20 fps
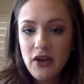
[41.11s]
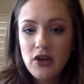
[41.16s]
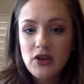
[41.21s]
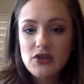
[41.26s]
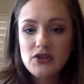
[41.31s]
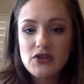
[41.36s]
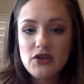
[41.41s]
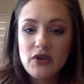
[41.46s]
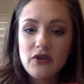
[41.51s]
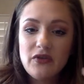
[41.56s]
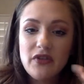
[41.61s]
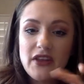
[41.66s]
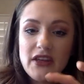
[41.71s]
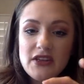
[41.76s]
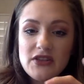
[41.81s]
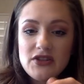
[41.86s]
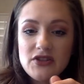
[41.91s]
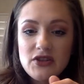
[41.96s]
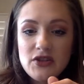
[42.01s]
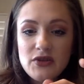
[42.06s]
So if
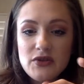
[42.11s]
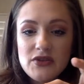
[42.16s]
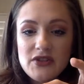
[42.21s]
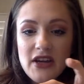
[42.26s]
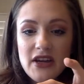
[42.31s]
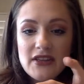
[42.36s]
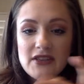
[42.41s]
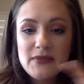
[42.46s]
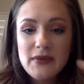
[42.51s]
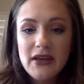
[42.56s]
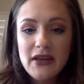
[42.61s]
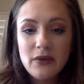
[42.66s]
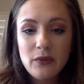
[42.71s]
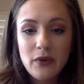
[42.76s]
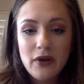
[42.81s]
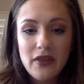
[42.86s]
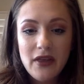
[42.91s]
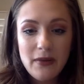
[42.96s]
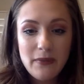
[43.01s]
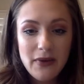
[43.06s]
these two sides meet,
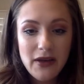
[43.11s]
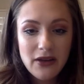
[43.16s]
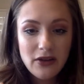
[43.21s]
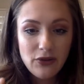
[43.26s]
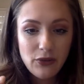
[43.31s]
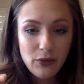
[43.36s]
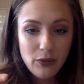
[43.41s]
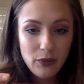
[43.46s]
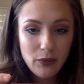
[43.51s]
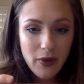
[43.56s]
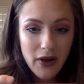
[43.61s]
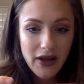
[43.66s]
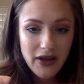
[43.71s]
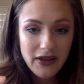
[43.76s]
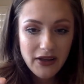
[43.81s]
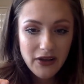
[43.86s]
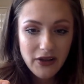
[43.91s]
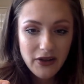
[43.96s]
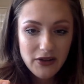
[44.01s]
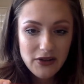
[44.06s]
where they meet is right
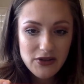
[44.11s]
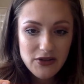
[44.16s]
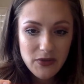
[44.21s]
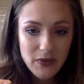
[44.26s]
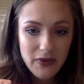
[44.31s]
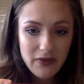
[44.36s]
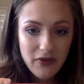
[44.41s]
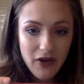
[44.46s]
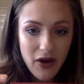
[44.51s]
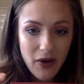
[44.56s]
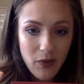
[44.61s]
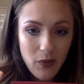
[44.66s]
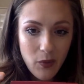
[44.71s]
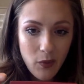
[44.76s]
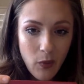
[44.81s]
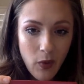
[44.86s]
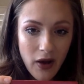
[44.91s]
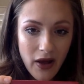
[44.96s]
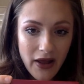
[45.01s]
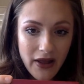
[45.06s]
here. So we've got
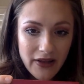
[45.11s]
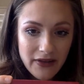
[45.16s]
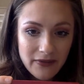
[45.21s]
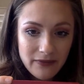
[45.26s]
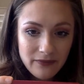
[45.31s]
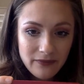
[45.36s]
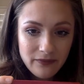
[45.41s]
1,